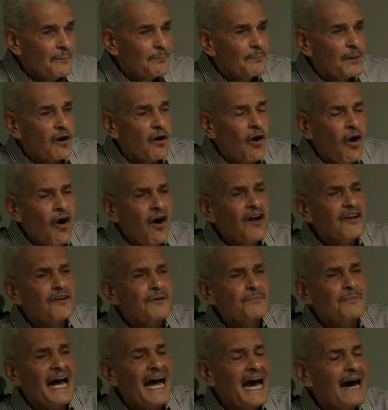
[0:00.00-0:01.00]
But all
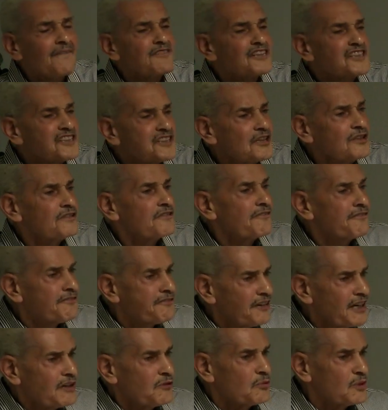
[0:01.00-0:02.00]
of them have a certain
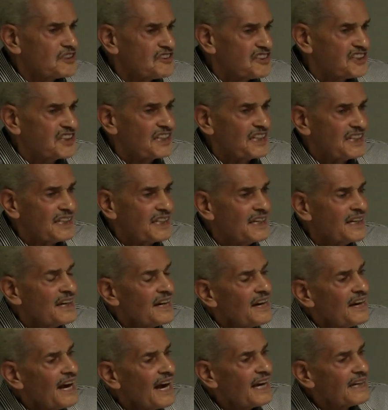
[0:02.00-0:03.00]
frequency
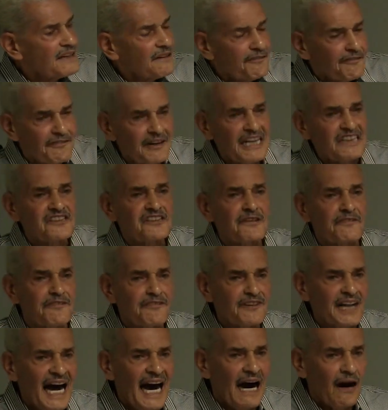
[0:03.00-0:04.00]
and it affects the
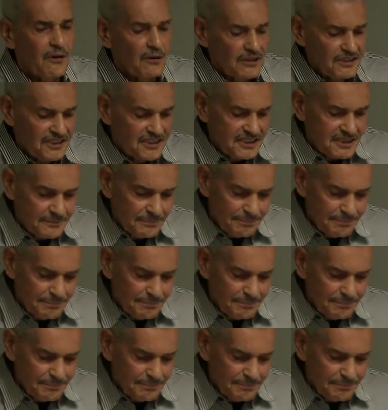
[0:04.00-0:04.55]
flowers.